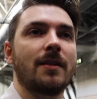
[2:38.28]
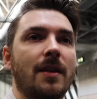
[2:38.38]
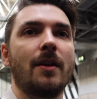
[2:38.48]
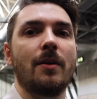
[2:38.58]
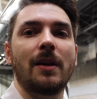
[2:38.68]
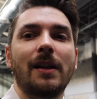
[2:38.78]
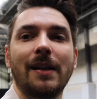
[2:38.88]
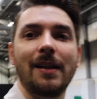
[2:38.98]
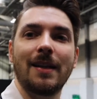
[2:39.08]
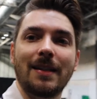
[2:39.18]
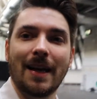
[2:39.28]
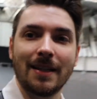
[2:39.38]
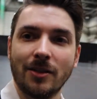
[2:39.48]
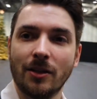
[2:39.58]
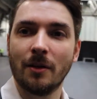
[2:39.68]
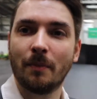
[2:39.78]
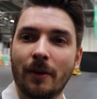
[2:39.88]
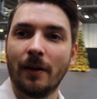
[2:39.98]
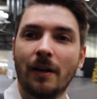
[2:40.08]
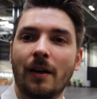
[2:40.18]
So clearly they're setting up
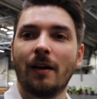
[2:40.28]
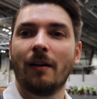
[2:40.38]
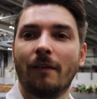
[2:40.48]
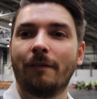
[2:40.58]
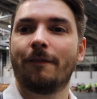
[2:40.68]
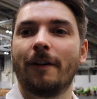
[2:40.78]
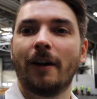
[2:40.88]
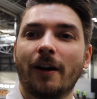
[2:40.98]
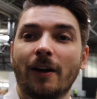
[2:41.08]
for